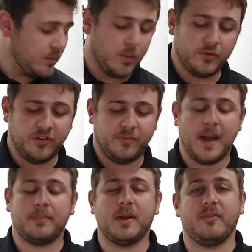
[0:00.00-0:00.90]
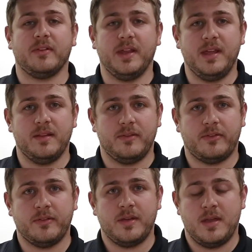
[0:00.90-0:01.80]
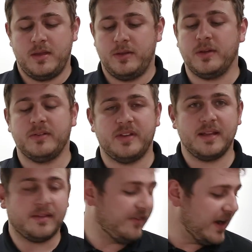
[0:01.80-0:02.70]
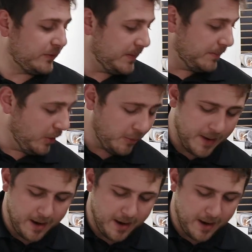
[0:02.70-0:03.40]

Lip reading: Once you've popped off the lens, you can take the factory bulb